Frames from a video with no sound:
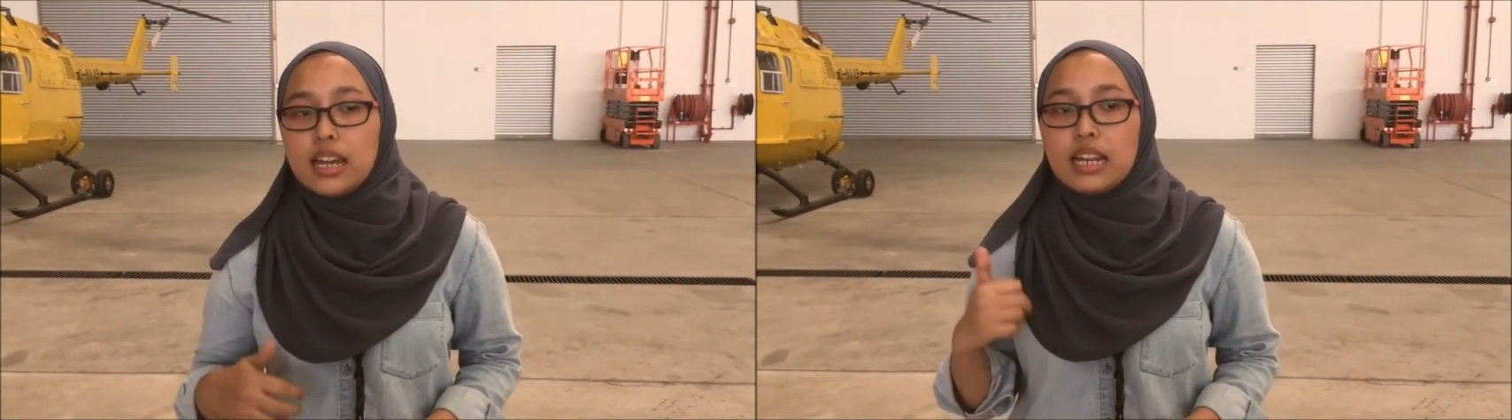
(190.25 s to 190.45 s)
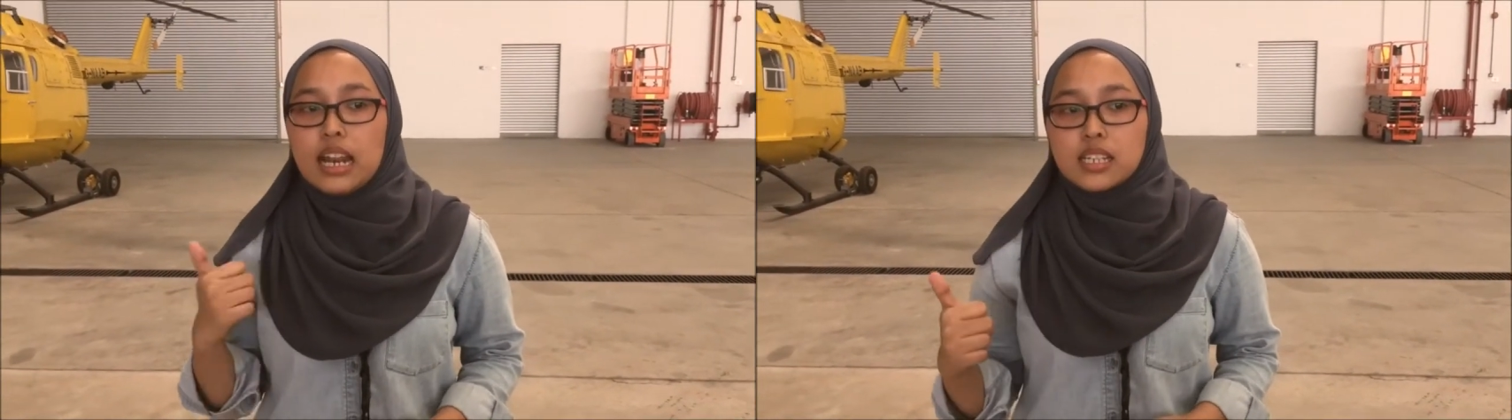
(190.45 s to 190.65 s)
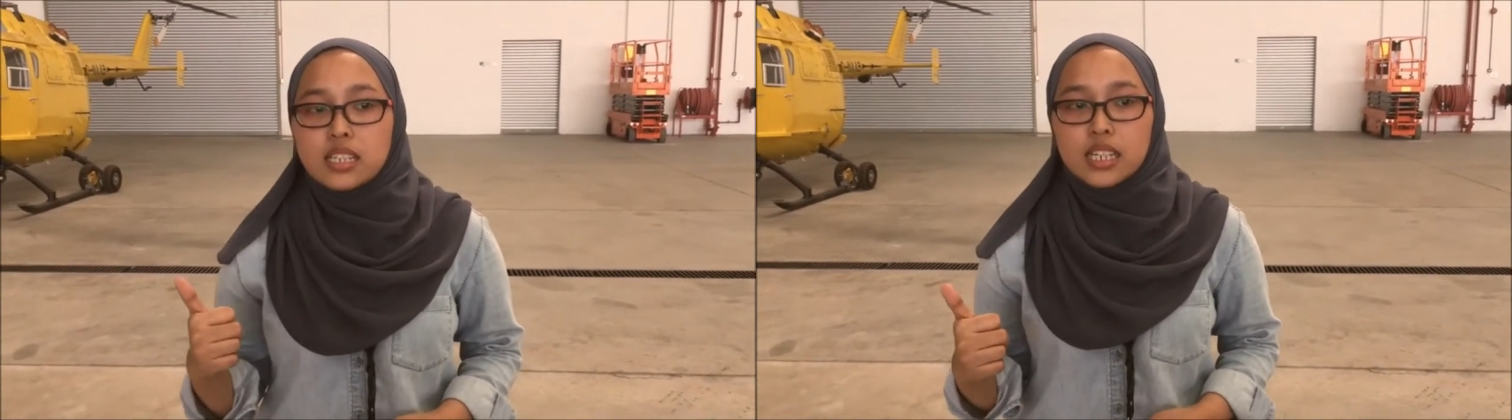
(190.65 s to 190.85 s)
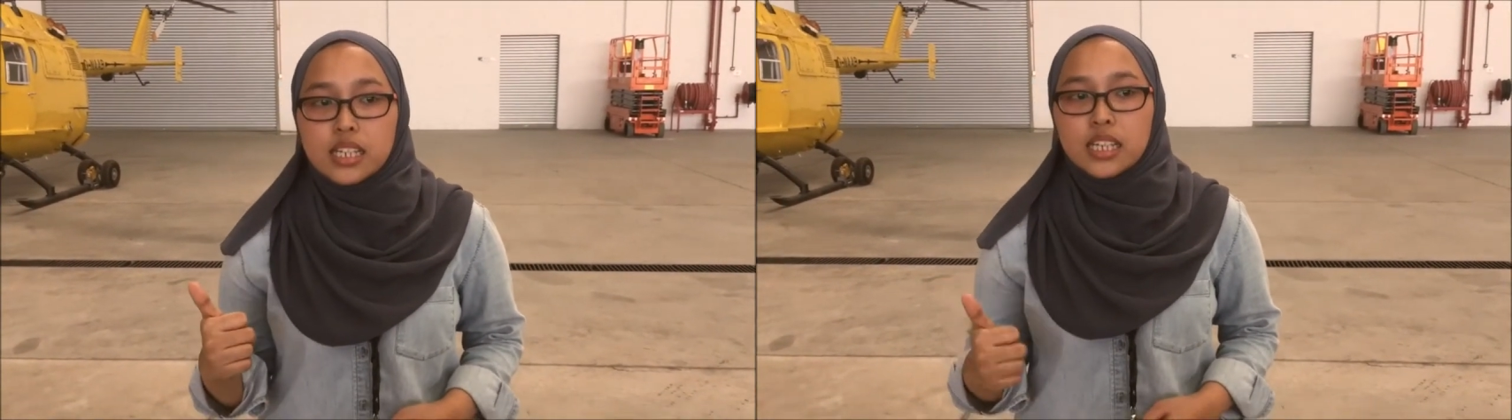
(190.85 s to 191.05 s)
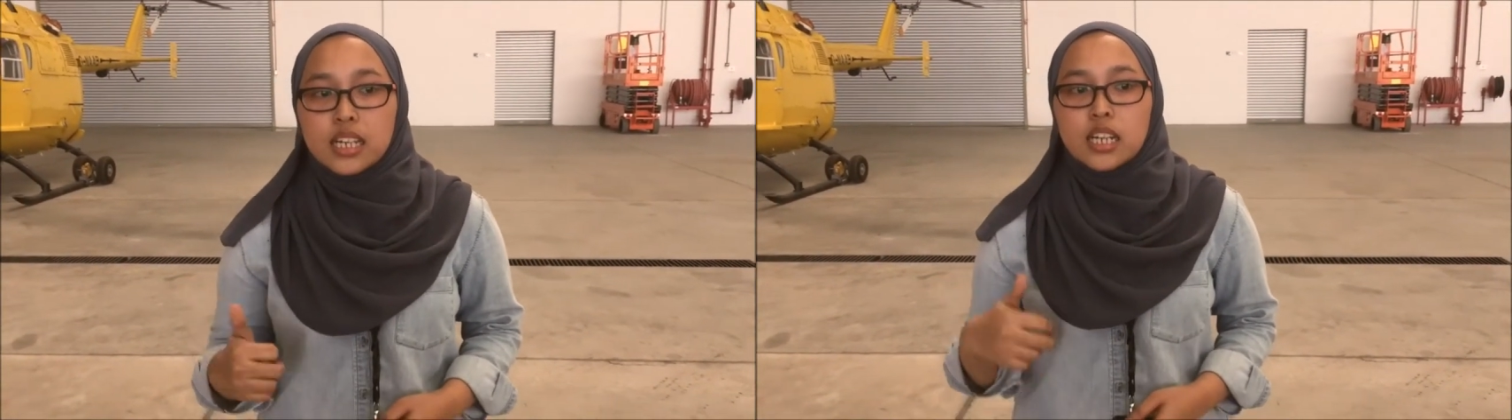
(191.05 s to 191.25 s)
And
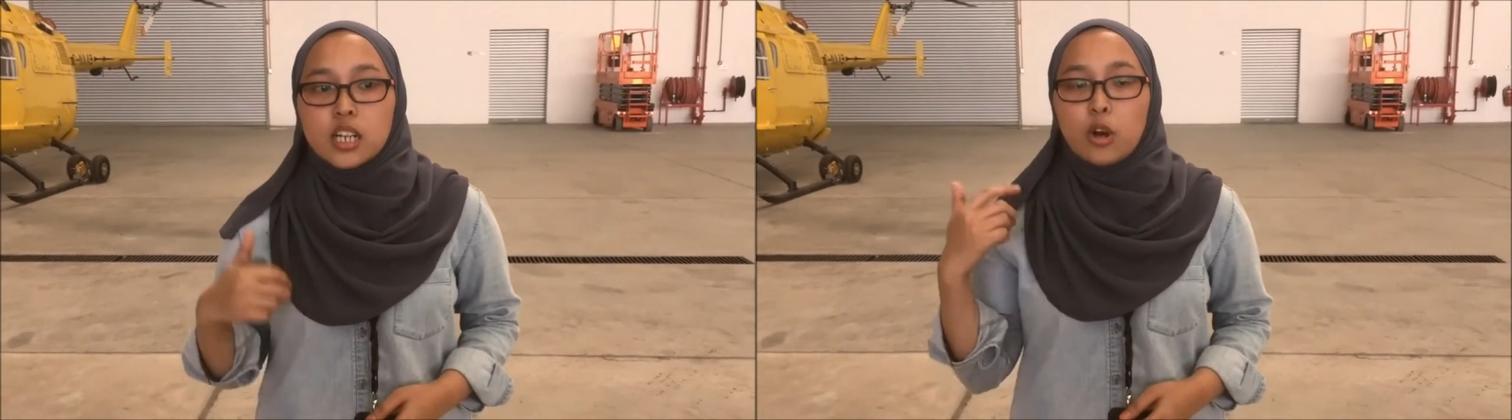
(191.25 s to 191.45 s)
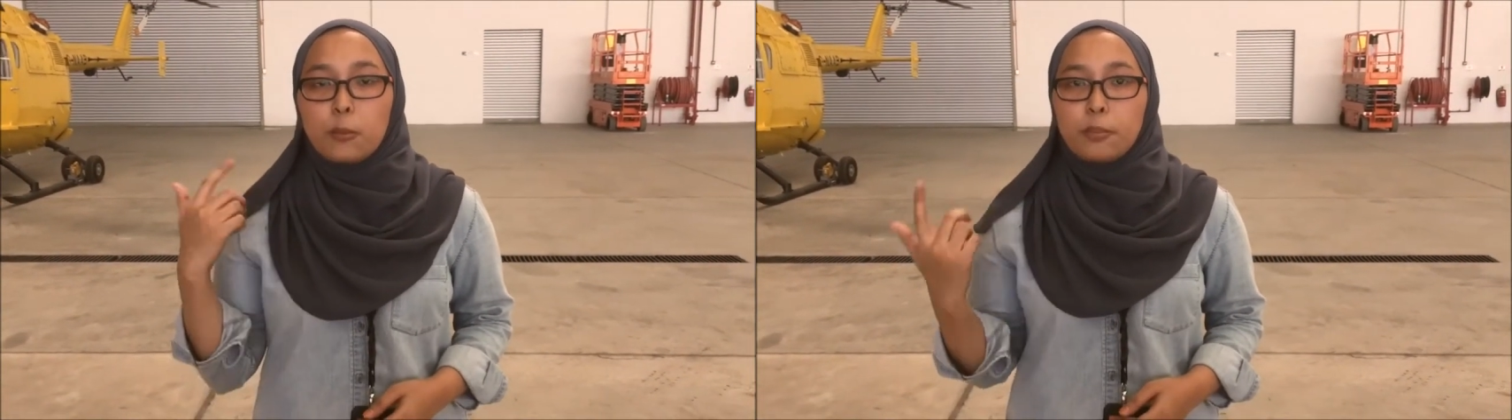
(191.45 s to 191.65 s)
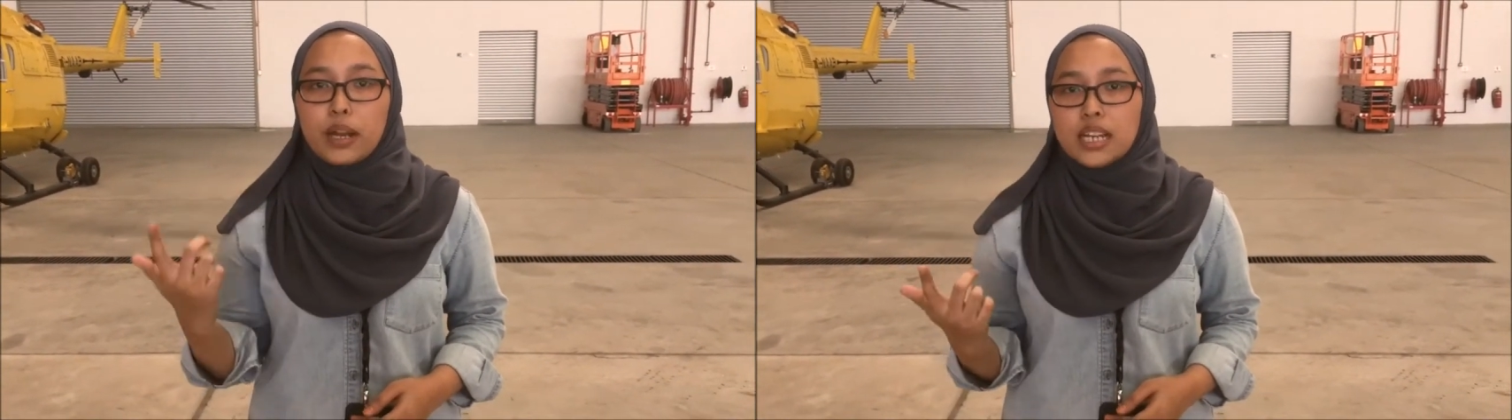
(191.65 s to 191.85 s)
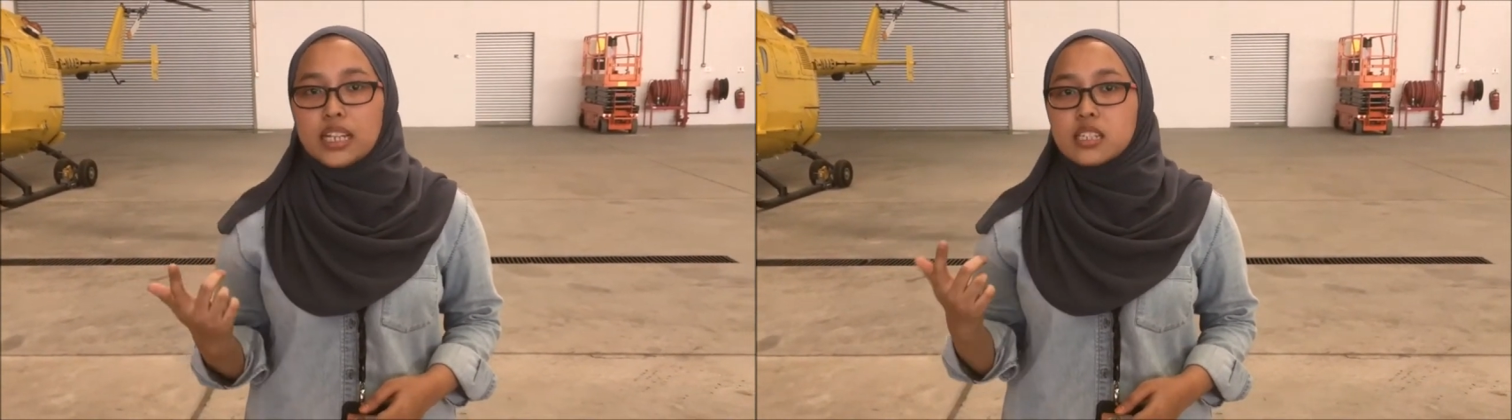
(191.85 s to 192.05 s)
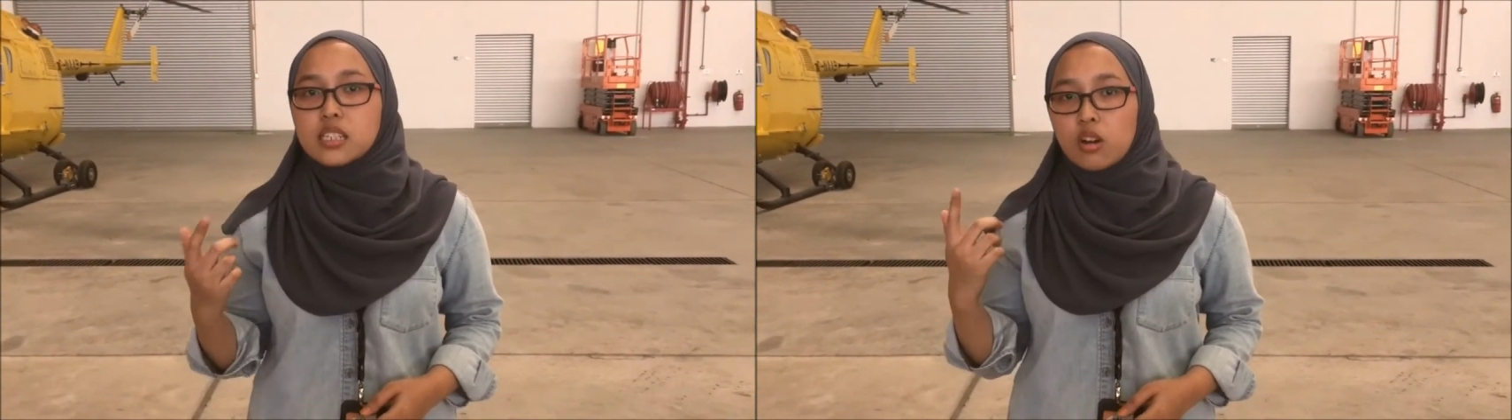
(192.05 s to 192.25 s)
lastly,
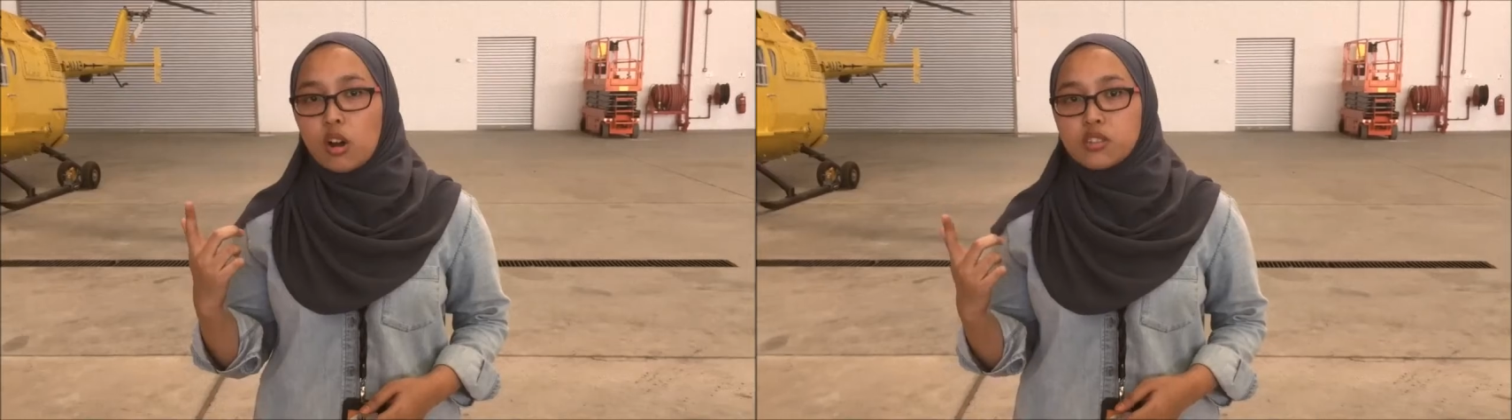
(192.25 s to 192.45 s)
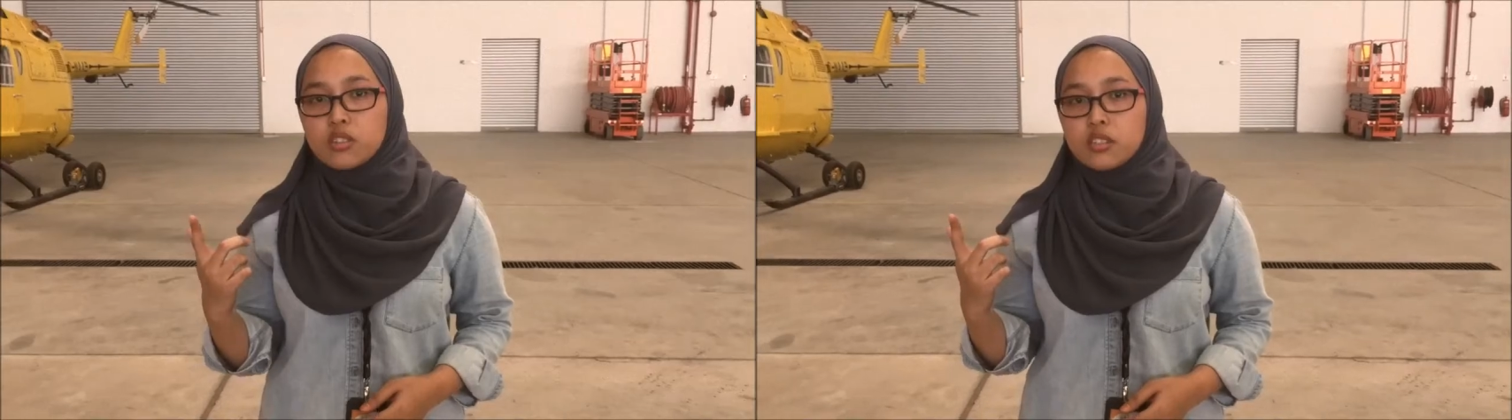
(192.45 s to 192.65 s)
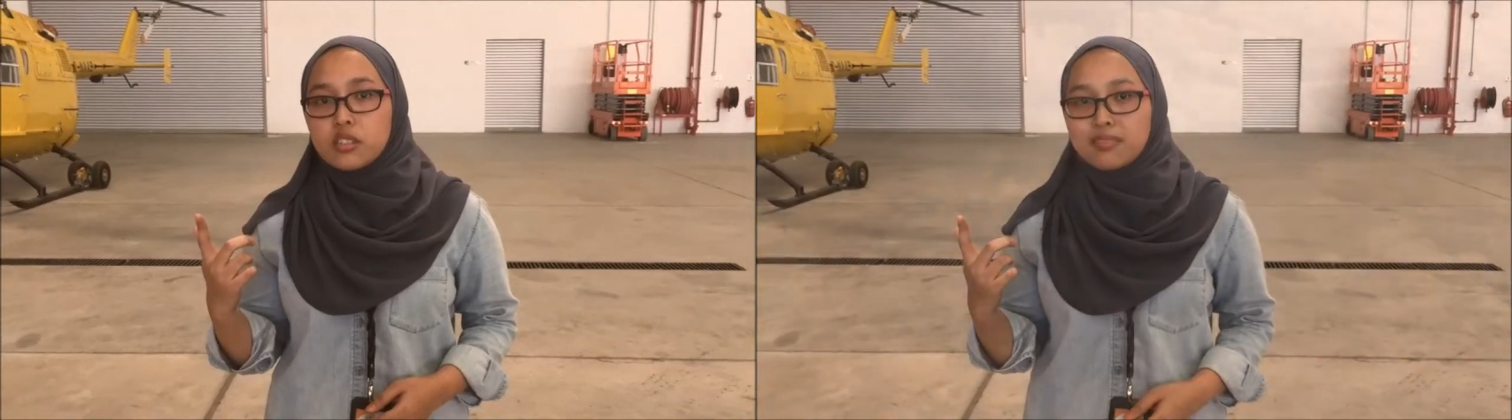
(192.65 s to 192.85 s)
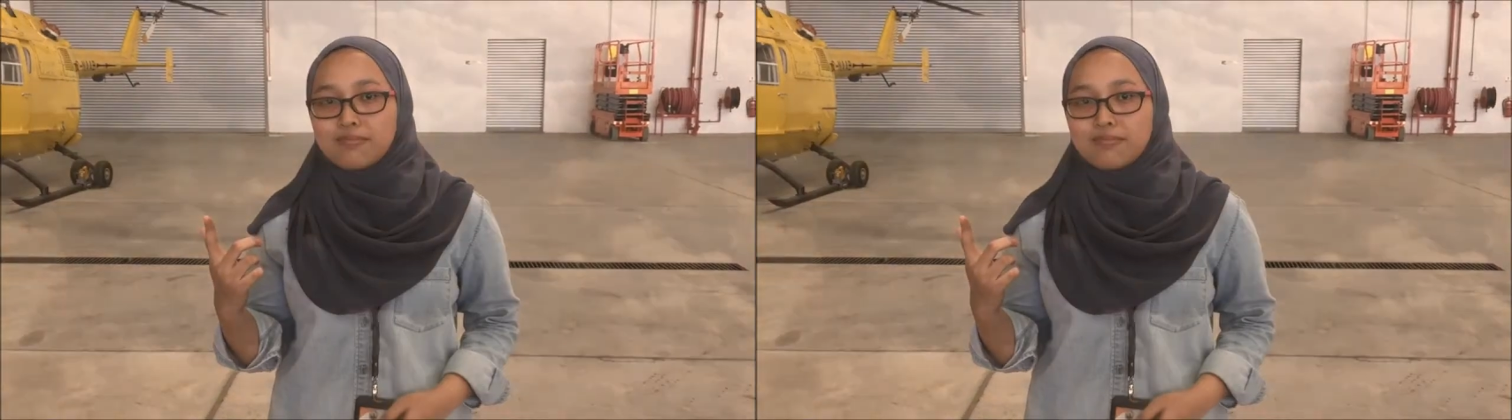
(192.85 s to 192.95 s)
compliance costs.